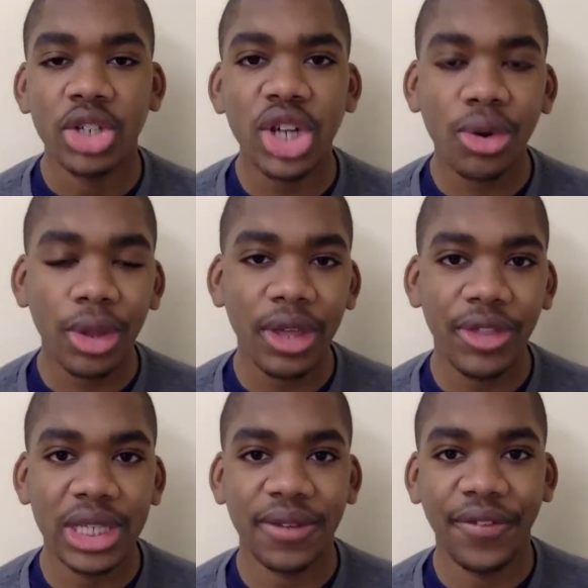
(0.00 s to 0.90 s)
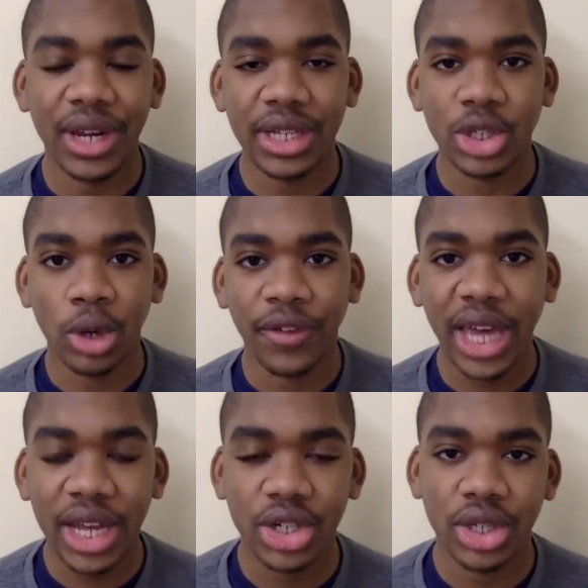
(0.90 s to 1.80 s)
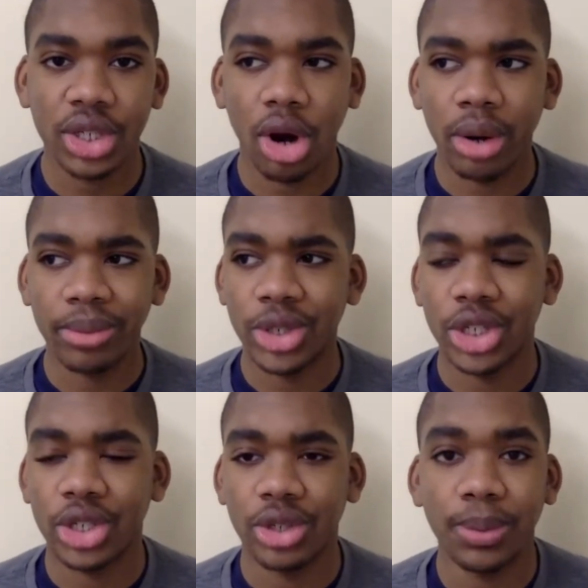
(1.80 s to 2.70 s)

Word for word: Generally, these fitness certifications are just